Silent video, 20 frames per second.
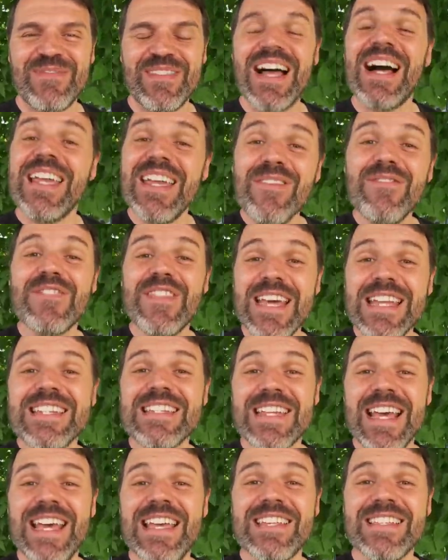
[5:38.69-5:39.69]
Now, if that
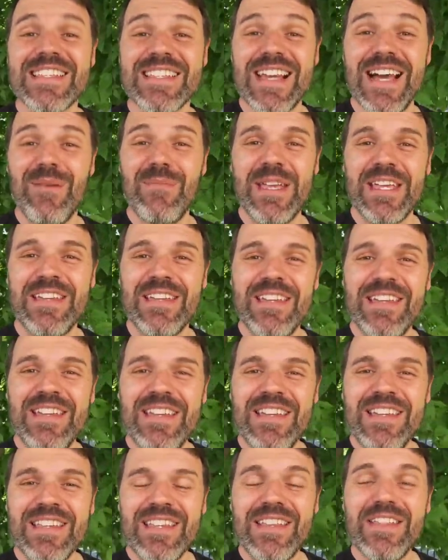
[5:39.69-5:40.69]
day is coming,
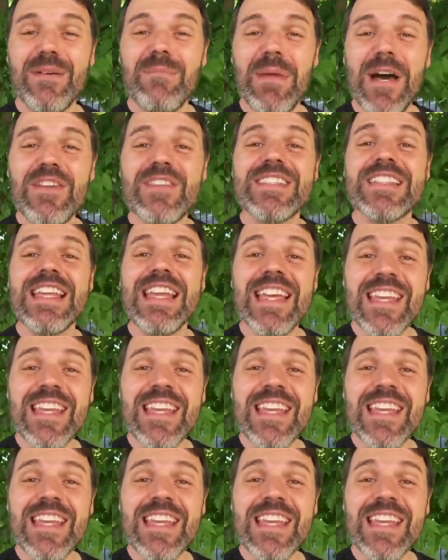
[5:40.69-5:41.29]
then the most